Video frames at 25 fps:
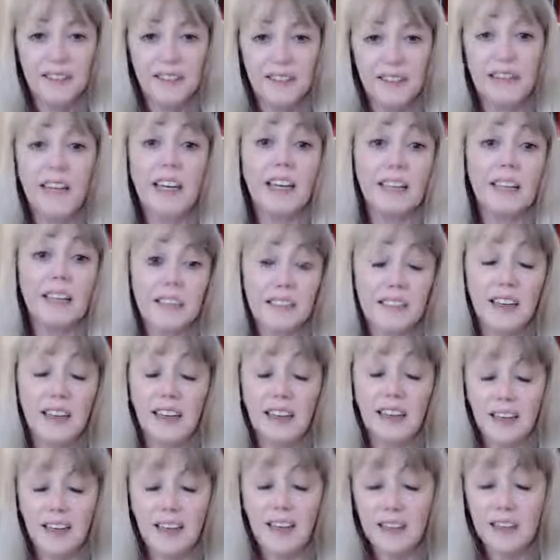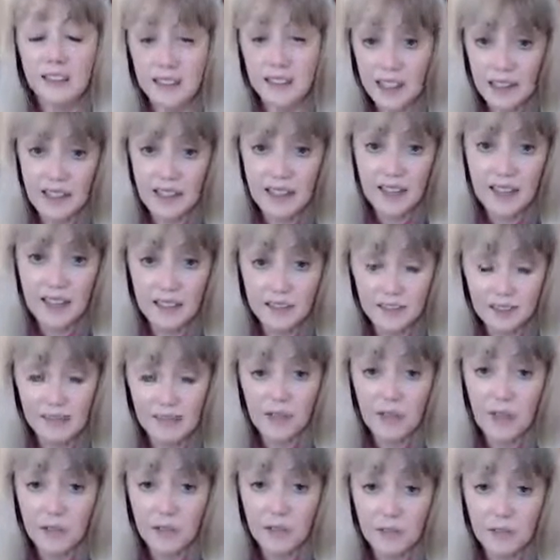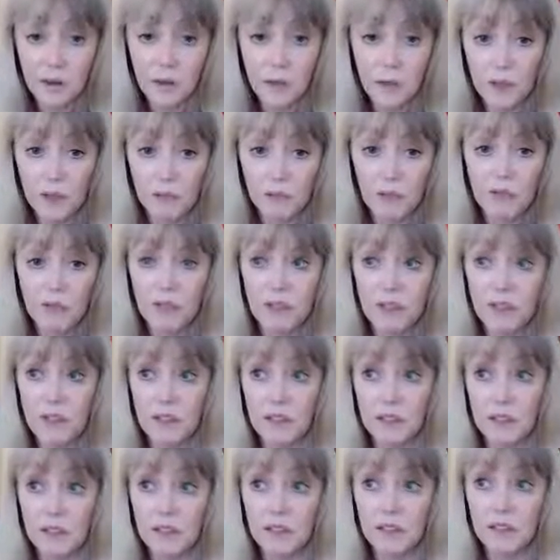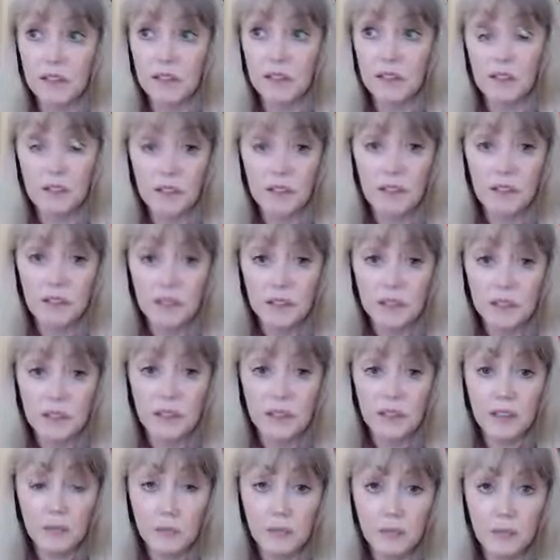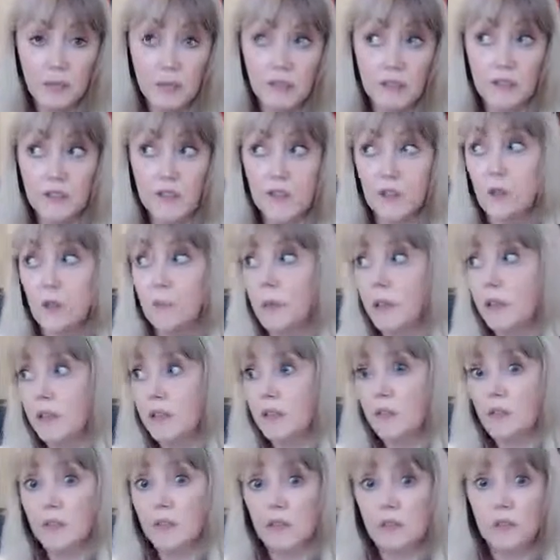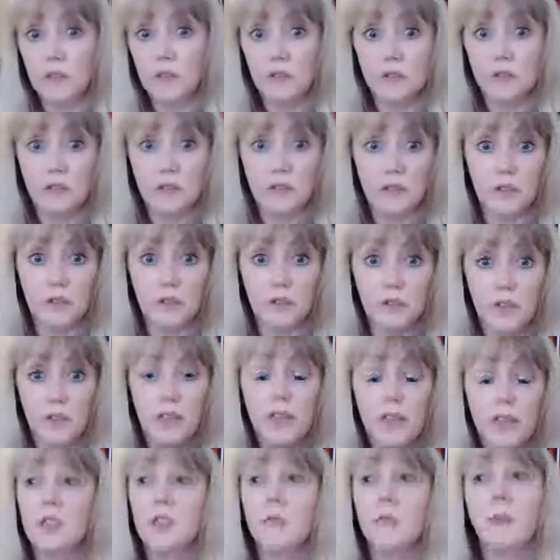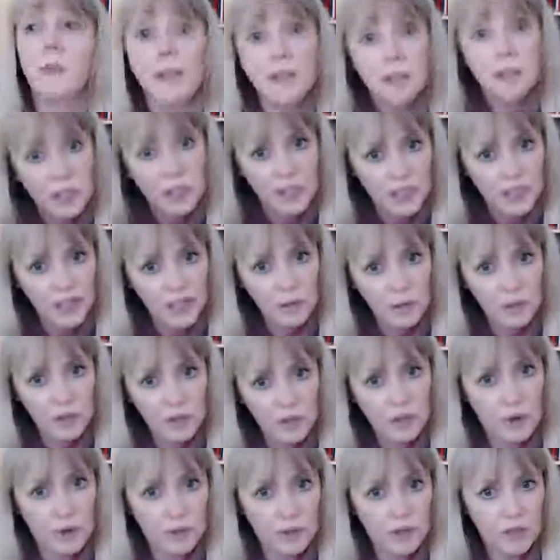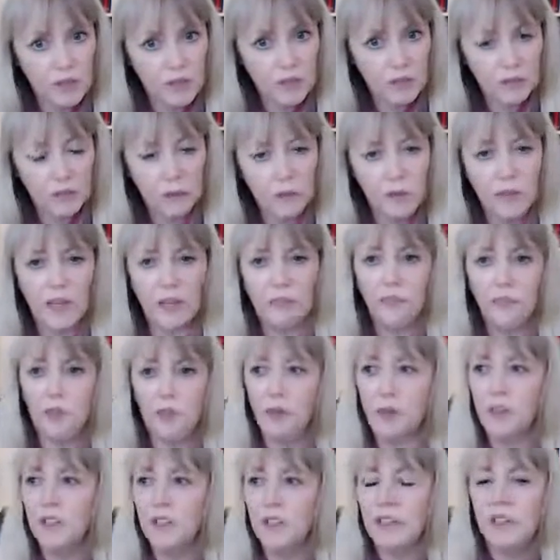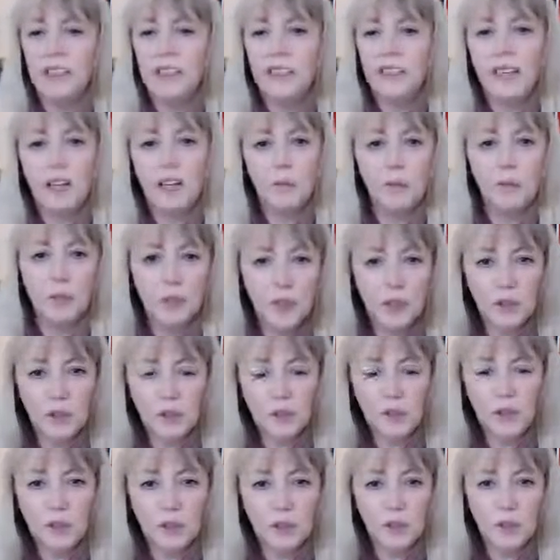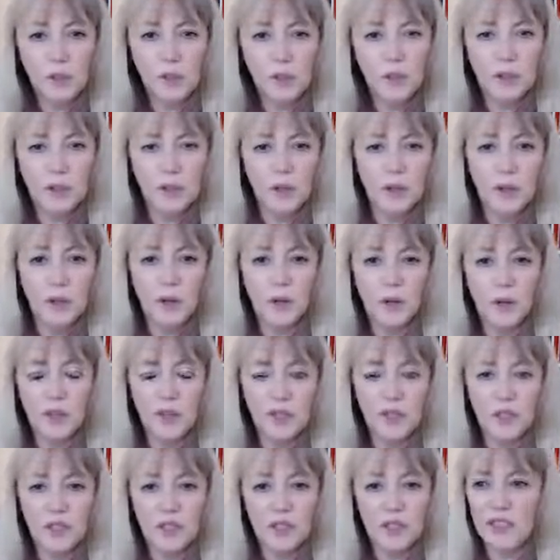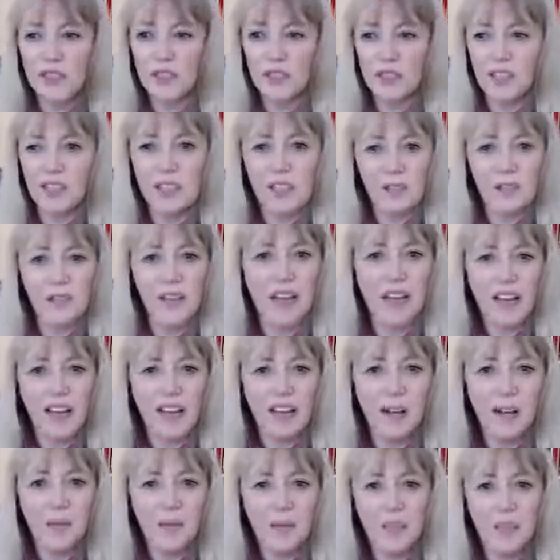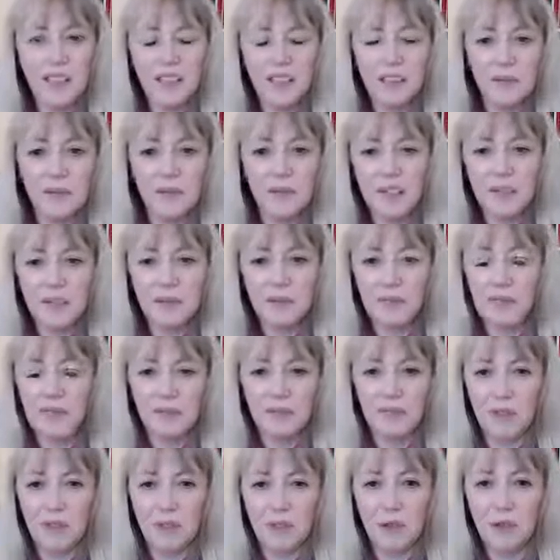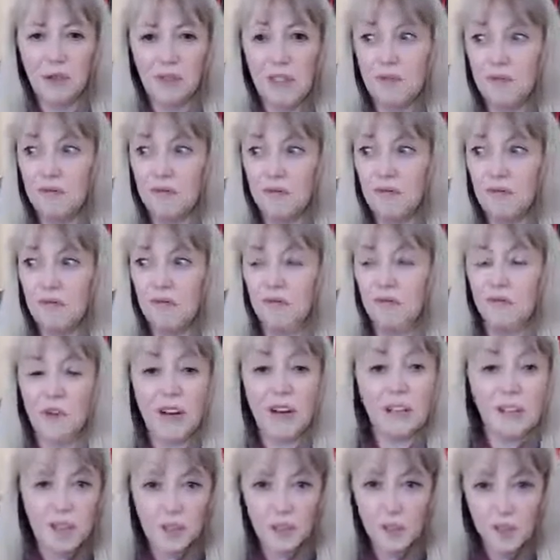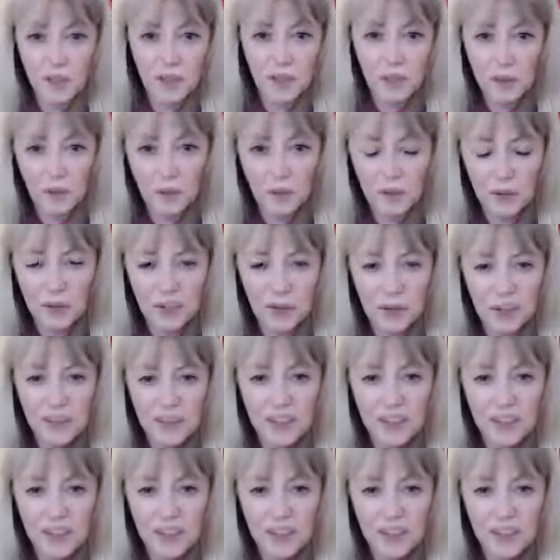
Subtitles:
Yes, and again, that's a very common thing that you find, isn't it, when so many of us are just, especially now with lockdown, and we haven't got networking groups that we can go and just kind of hang out with, and we haven't got even friends that we can go and